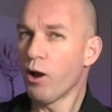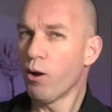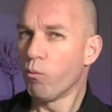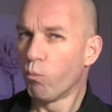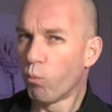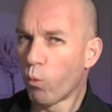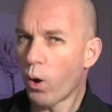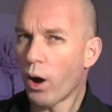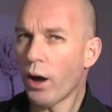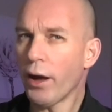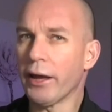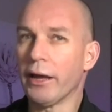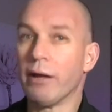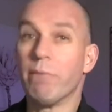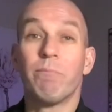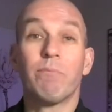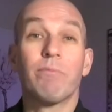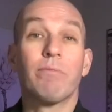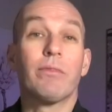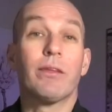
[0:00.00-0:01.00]
why
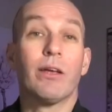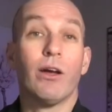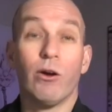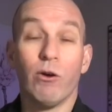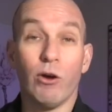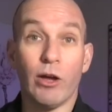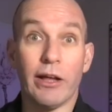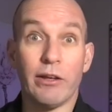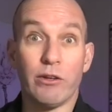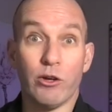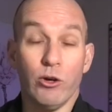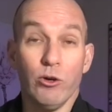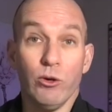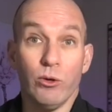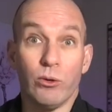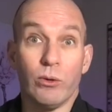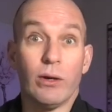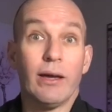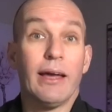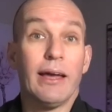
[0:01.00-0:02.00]
and
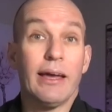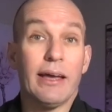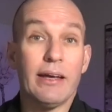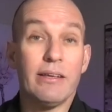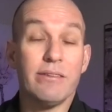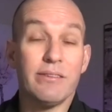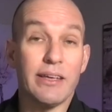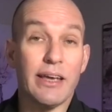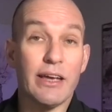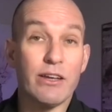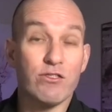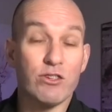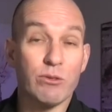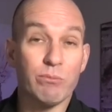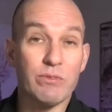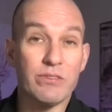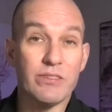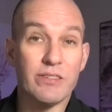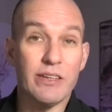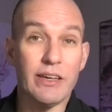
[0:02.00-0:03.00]
who is the
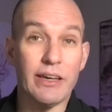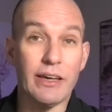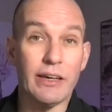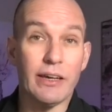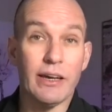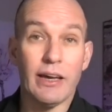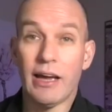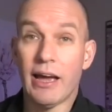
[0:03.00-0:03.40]
NCCC?